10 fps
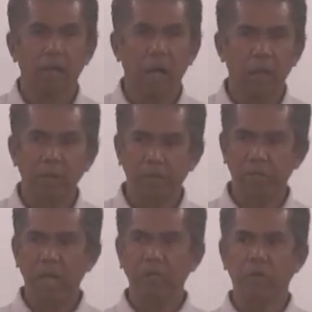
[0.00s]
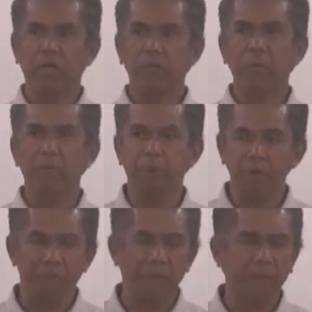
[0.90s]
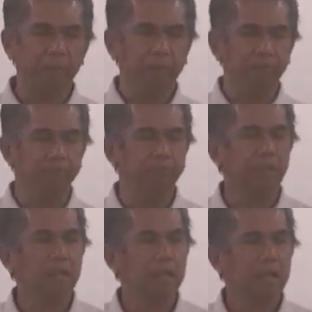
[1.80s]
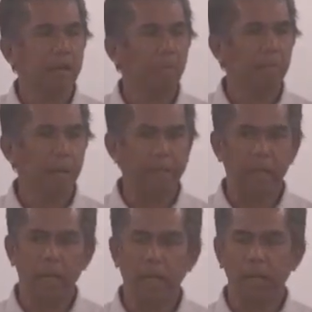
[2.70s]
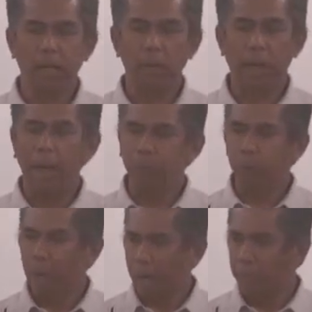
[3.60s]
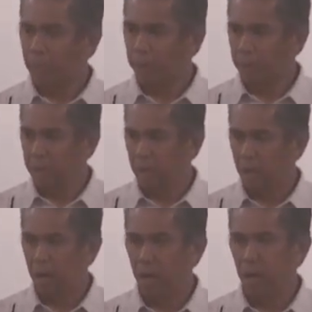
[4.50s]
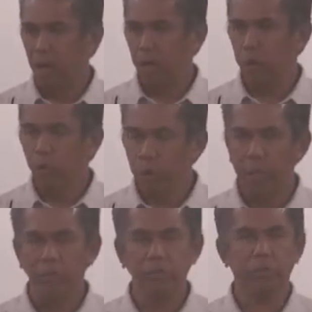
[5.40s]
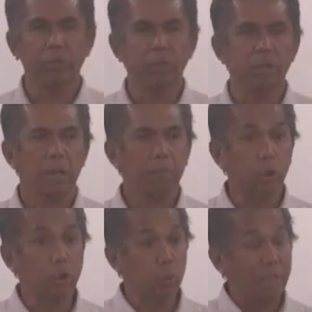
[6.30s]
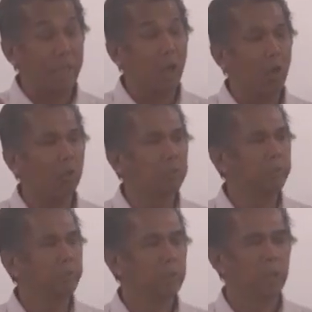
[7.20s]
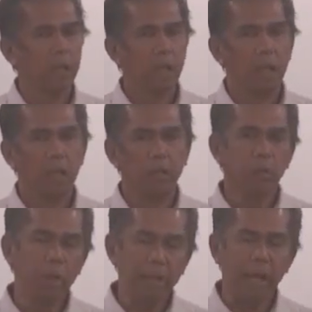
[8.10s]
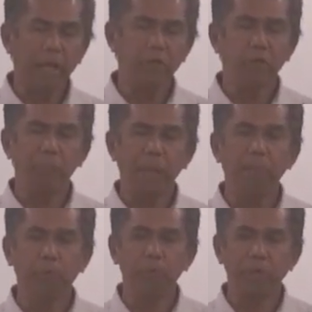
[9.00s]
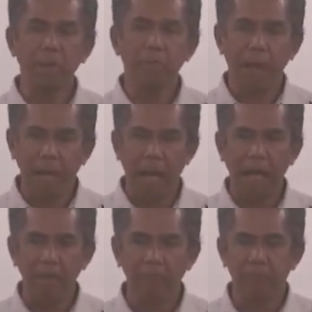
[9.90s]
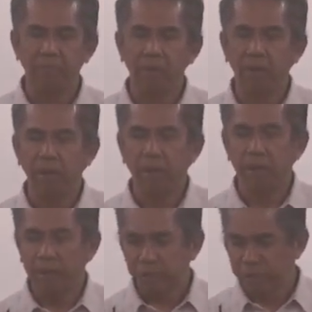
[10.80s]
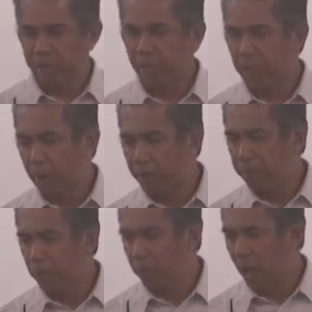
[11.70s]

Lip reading: I'm not saying you're going to be perfect, but we have to have the assurance because we know. You and I should be able to say, my life is set apart for